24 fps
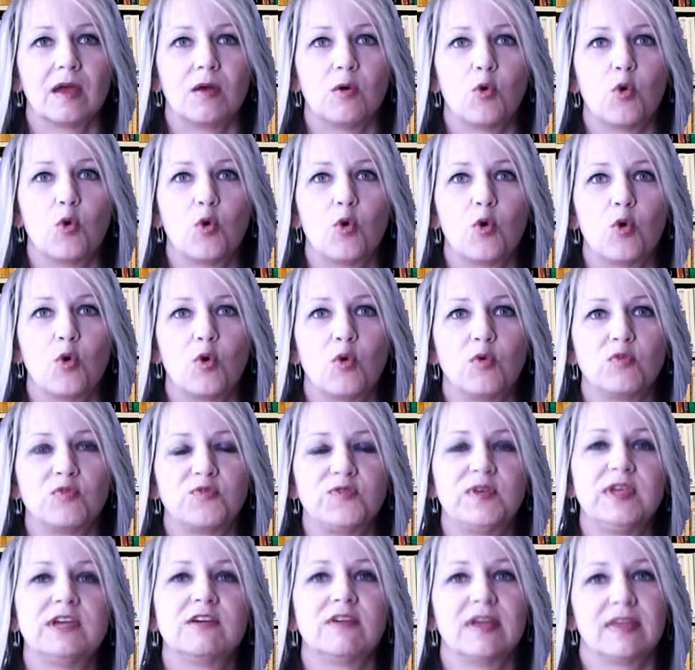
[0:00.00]
Or
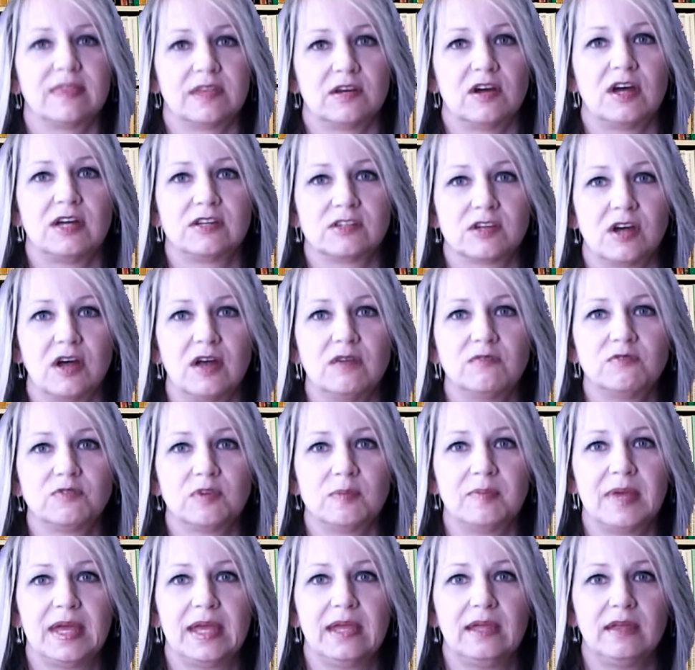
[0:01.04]
fearing the nighttime. For
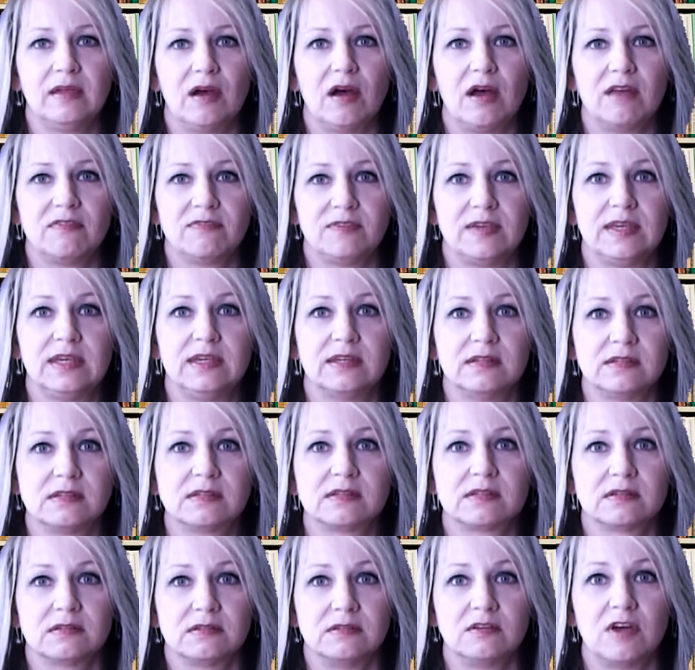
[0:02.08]
me, I feared
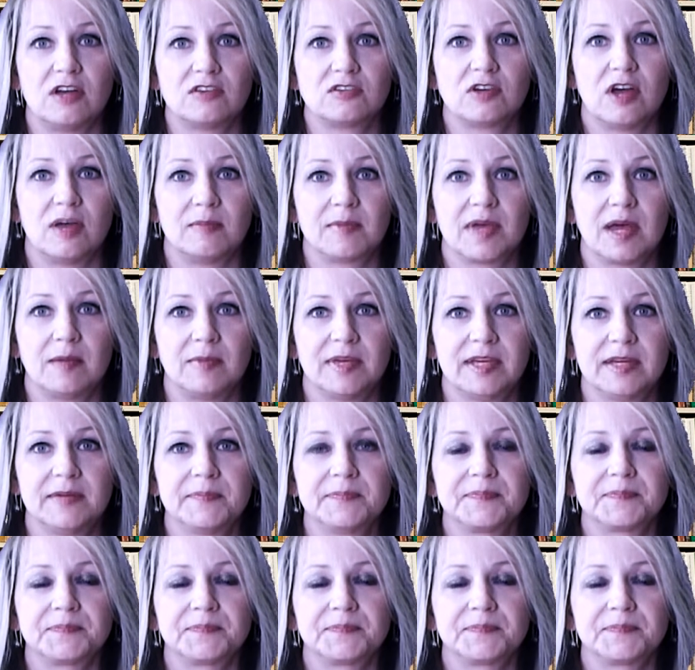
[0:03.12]
nighttime coming.